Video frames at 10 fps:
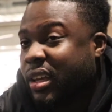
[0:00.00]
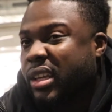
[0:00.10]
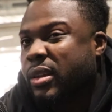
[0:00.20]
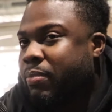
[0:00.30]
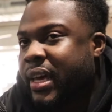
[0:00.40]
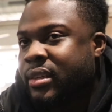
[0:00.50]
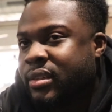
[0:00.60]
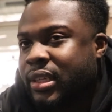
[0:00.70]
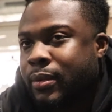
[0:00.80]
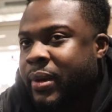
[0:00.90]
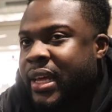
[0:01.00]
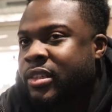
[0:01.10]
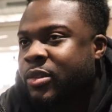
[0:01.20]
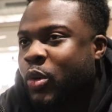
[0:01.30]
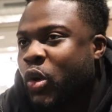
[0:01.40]
It depends.
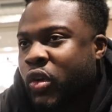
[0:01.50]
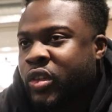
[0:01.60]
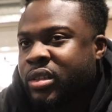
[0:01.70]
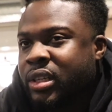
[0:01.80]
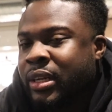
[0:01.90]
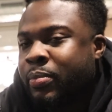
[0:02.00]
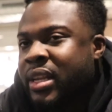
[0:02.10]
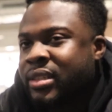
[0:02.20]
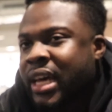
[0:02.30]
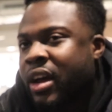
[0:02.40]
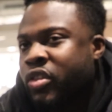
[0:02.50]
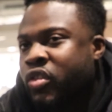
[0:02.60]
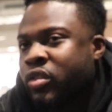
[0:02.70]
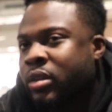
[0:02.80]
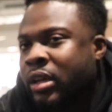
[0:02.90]
Because it depends on
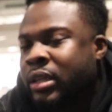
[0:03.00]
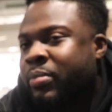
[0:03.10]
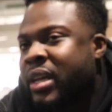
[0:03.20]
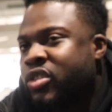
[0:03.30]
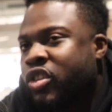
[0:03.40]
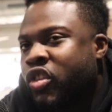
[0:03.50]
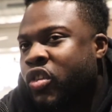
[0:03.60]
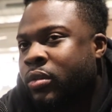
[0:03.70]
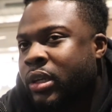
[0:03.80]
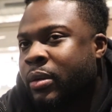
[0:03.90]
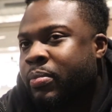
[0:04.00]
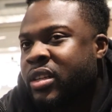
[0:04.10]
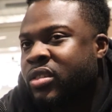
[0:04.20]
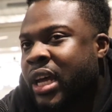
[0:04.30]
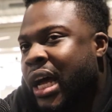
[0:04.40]
you. It
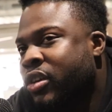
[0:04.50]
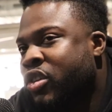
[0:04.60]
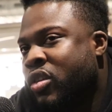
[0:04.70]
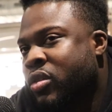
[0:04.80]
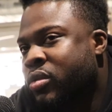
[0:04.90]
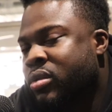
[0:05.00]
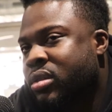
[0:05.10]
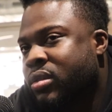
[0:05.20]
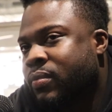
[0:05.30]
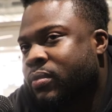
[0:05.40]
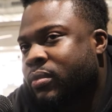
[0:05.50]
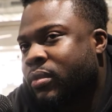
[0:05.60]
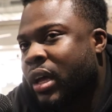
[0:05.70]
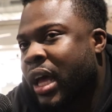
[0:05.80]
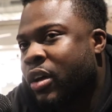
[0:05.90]
depends on how you lose,
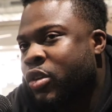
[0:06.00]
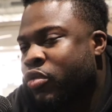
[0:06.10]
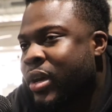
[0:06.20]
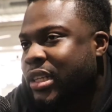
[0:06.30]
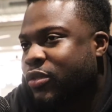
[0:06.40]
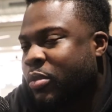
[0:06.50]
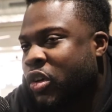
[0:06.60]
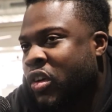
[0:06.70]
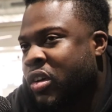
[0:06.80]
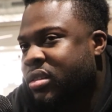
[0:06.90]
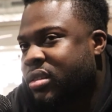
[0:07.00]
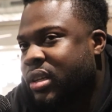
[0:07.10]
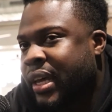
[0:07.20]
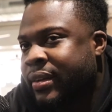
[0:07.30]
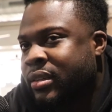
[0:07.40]
how you react from your loss,
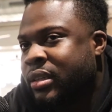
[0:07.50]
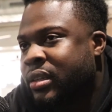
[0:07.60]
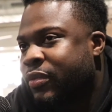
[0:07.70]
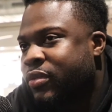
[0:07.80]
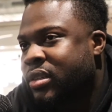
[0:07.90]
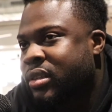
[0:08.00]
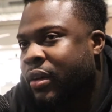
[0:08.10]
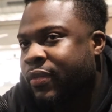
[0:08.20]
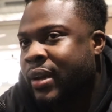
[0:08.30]
and different stuff.